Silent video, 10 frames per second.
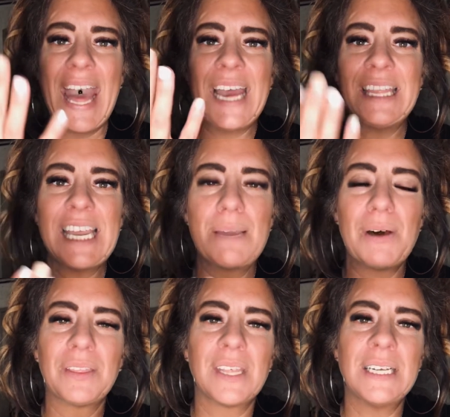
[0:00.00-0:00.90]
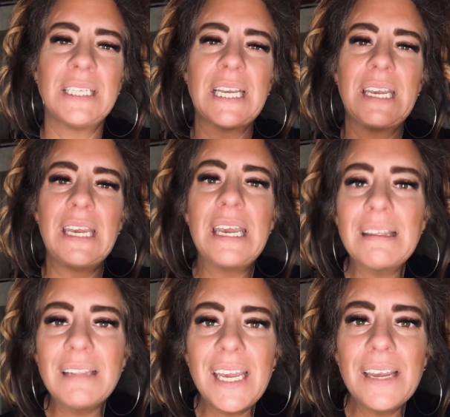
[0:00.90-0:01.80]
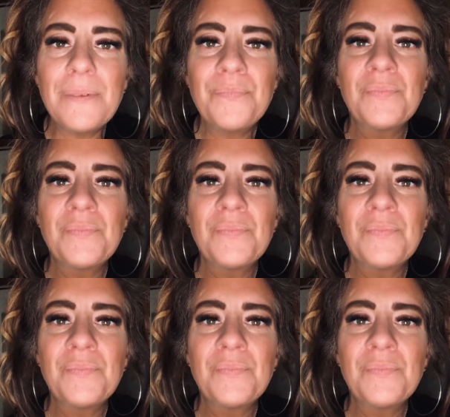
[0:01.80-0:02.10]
And think about this, the healing